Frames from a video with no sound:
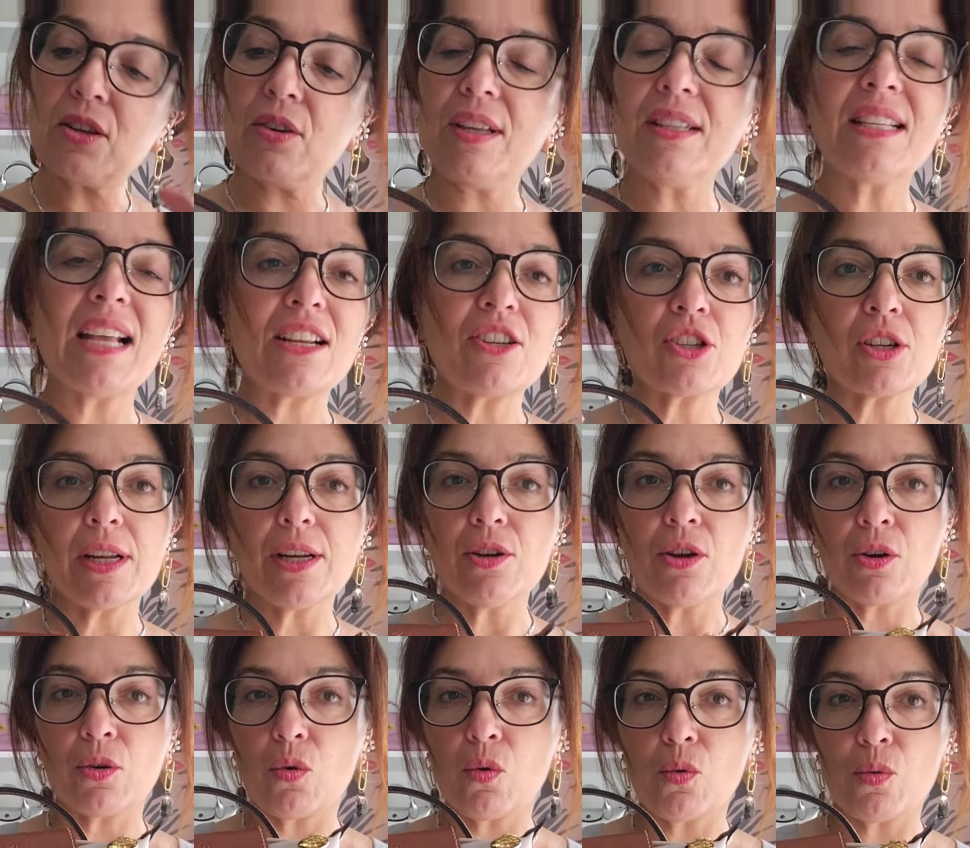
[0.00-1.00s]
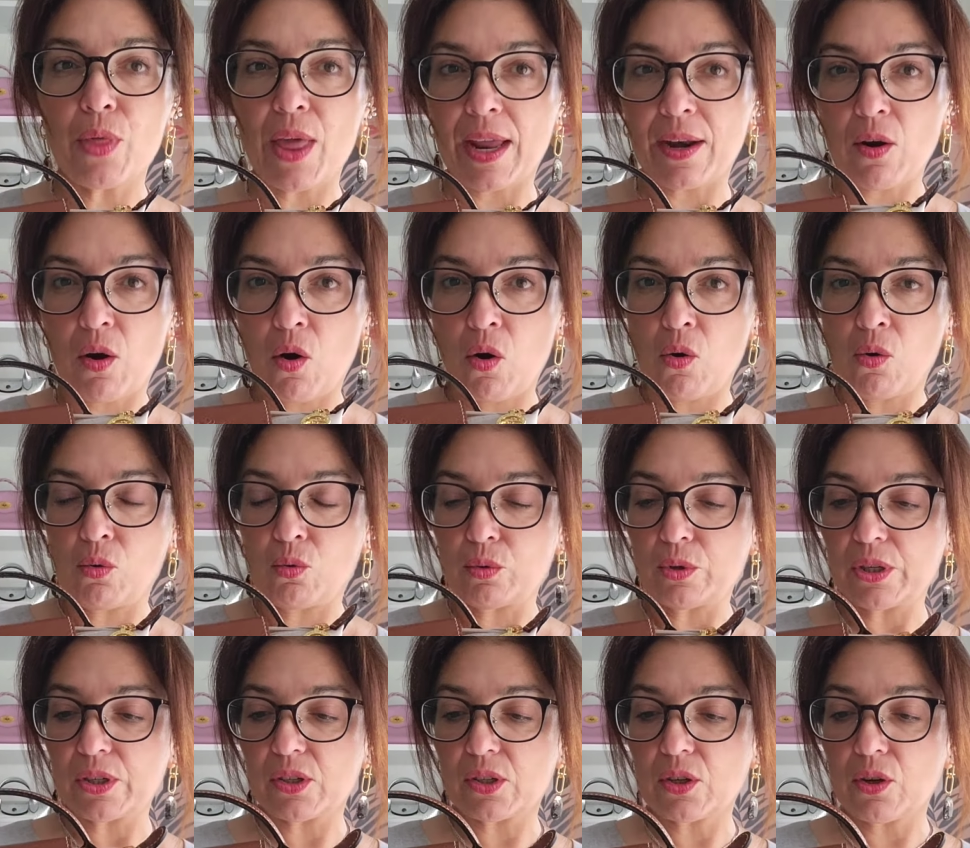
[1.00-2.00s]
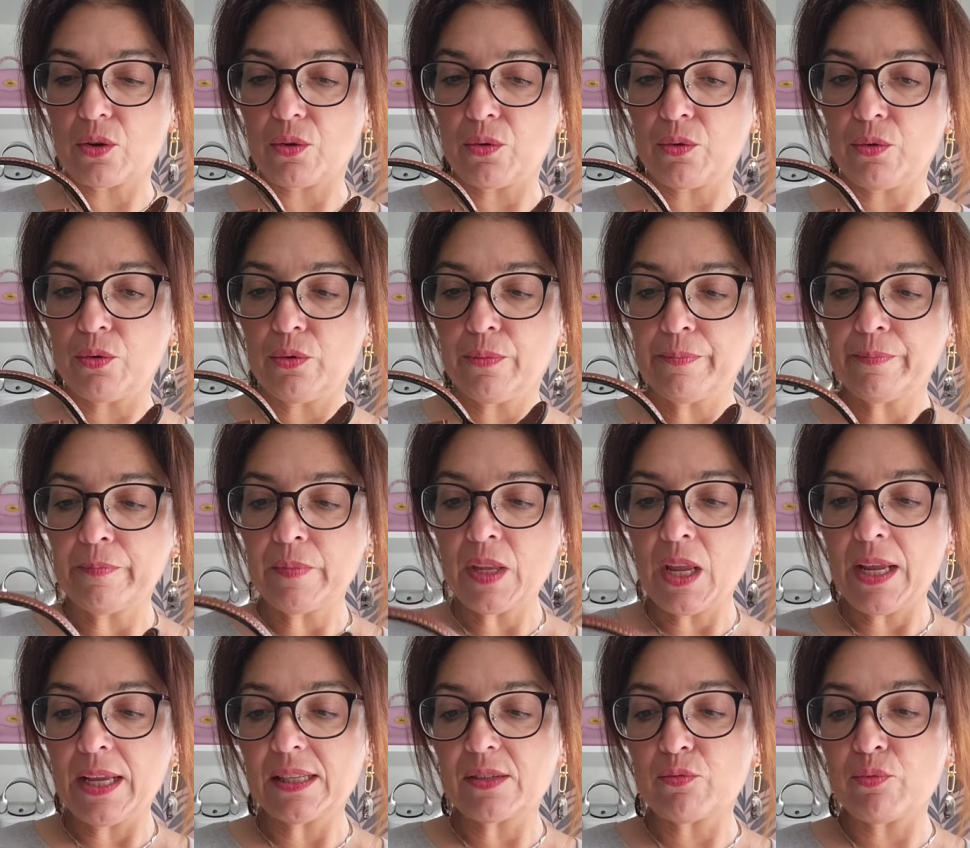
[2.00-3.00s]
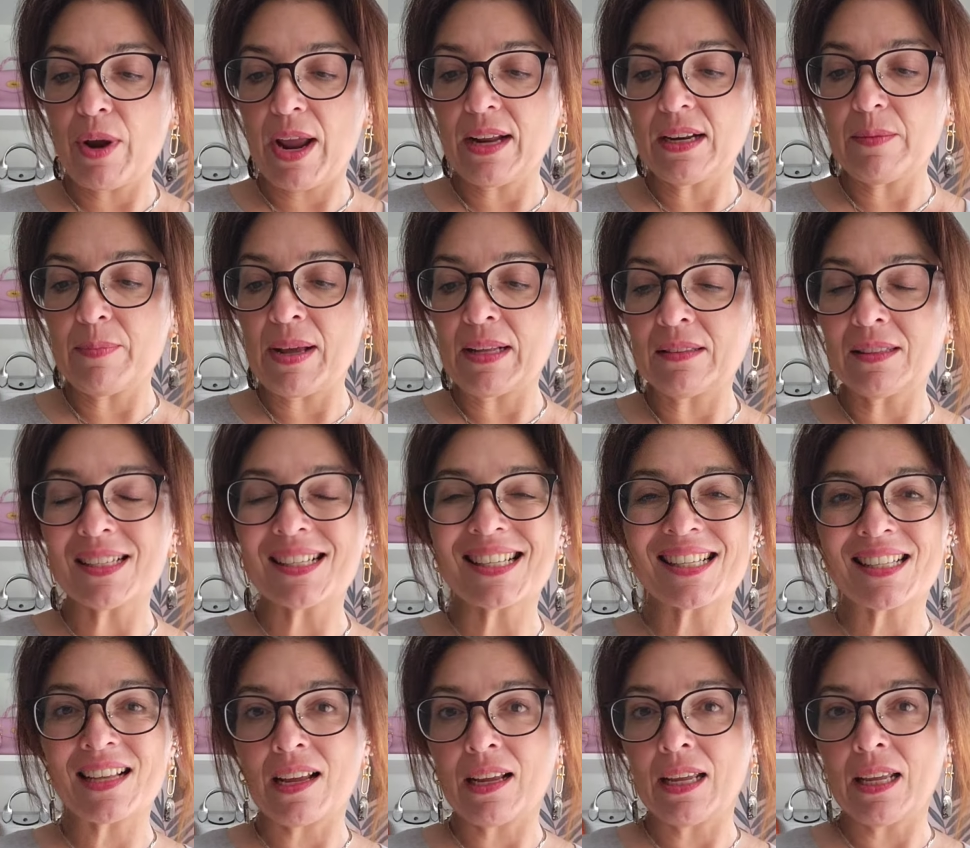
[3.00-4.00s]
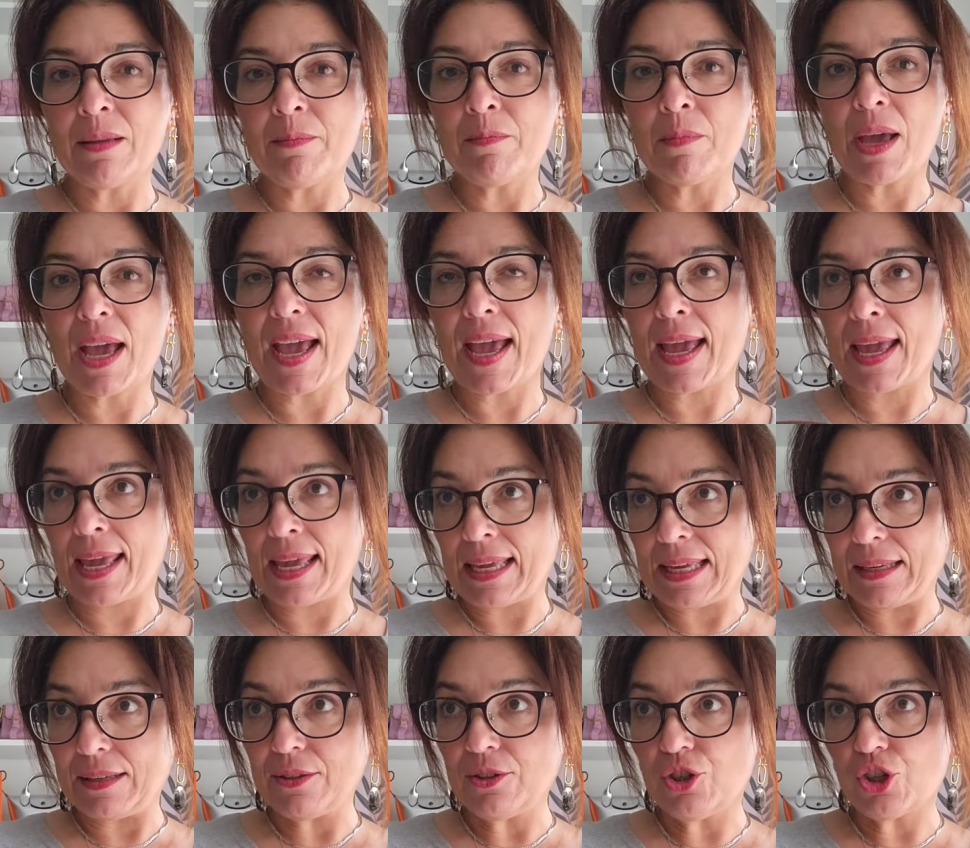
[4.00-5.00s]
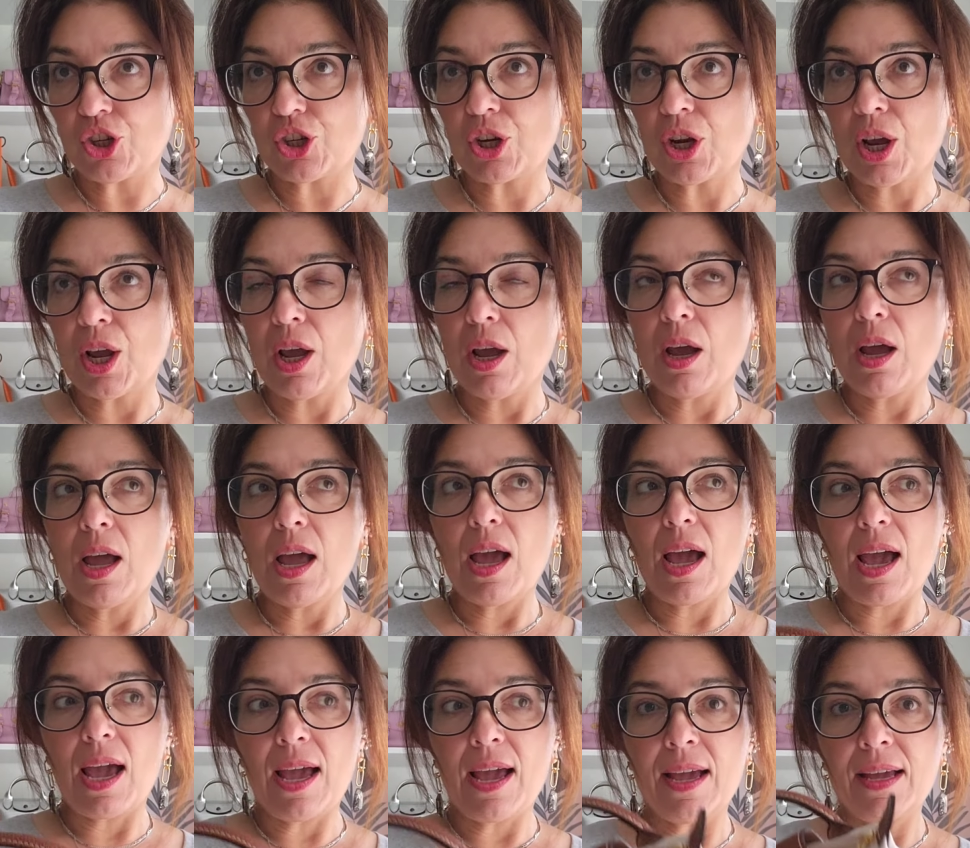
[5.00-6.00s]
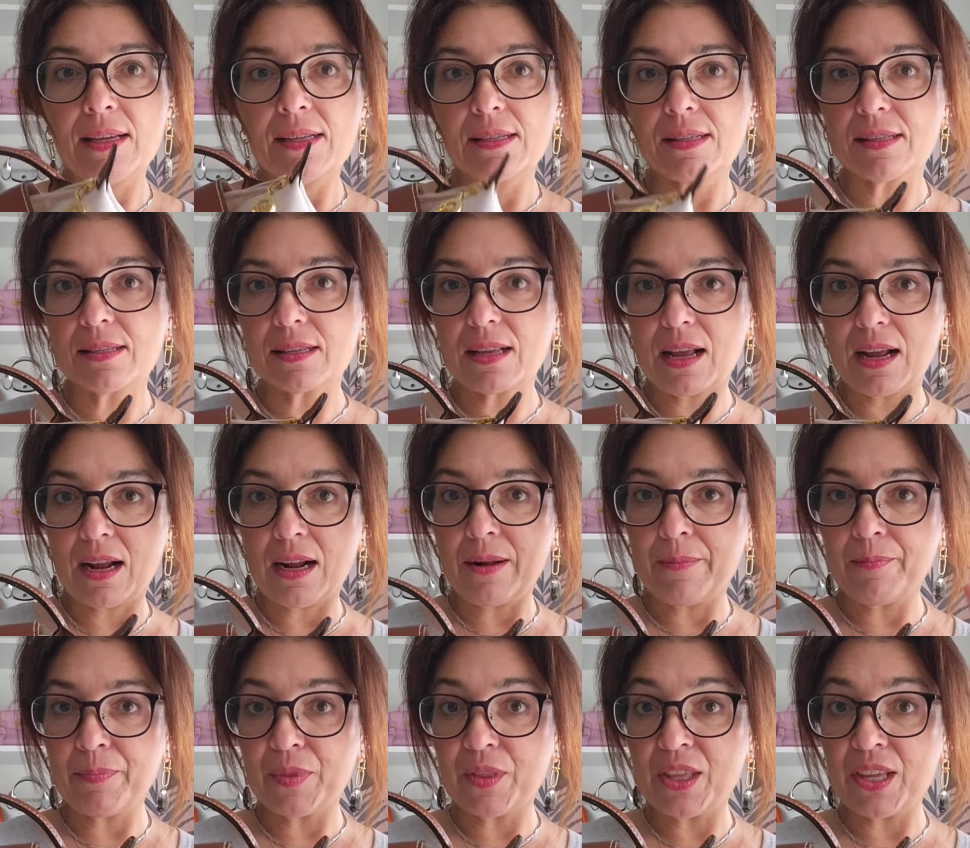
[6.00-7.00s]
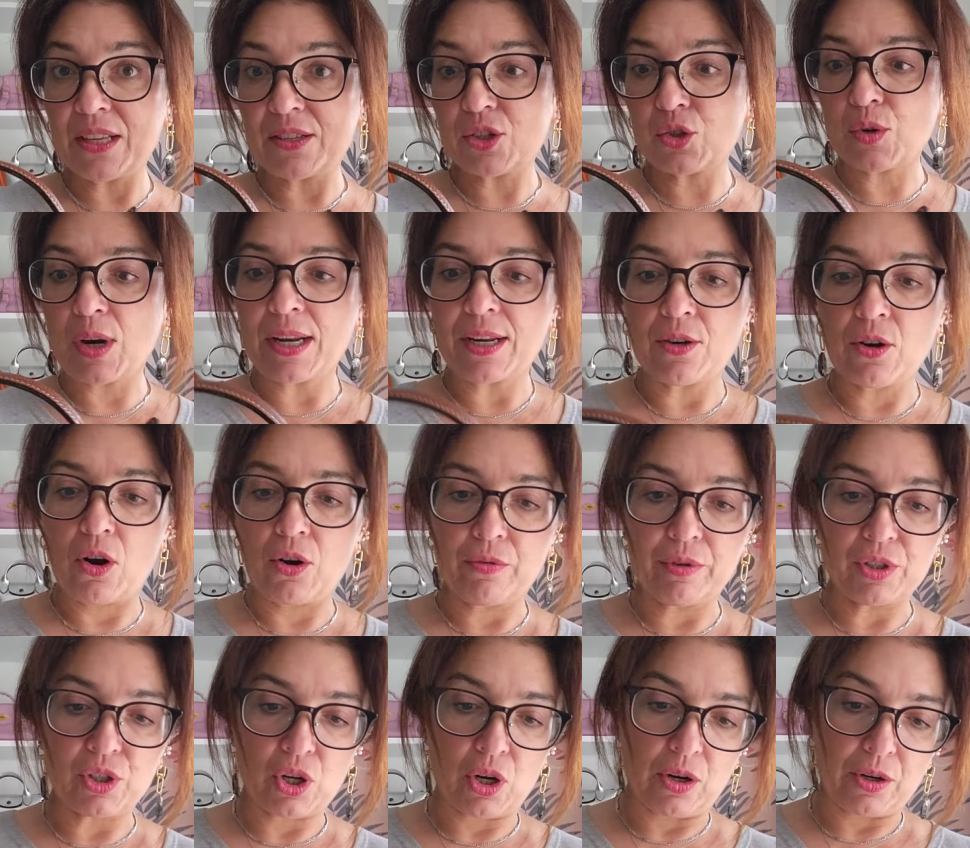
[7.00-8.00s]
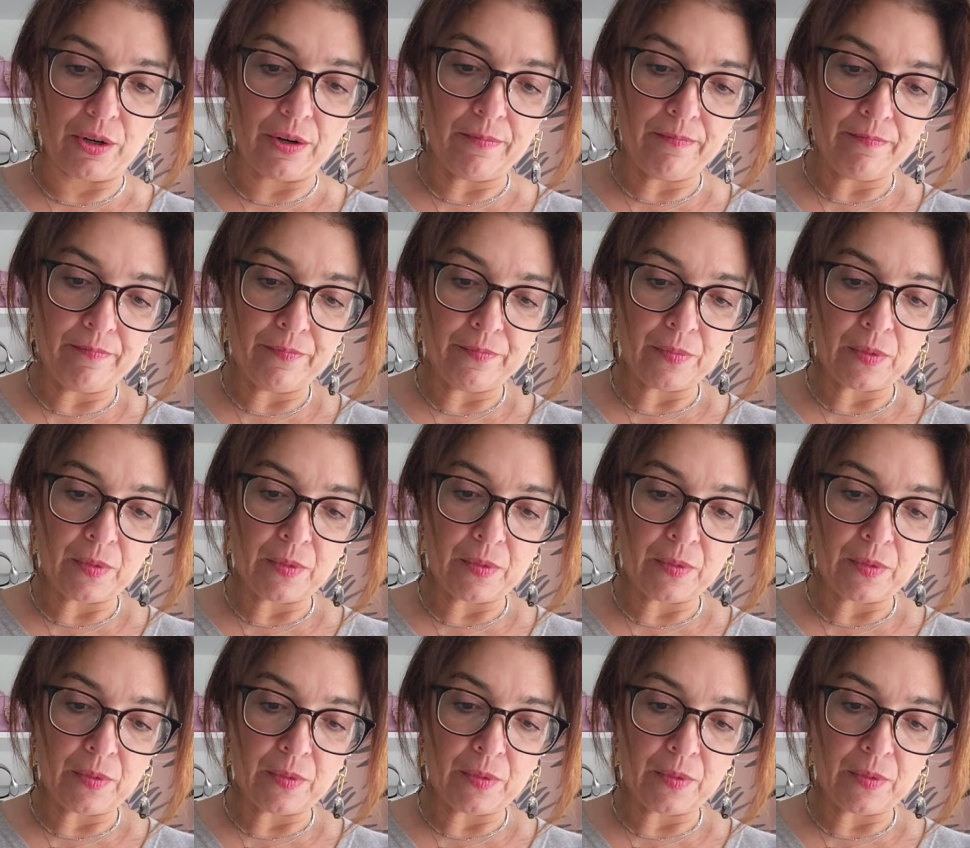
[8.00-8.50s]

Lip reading: So it's actually not all that old, so it's around about the same age as the Australian Oraton.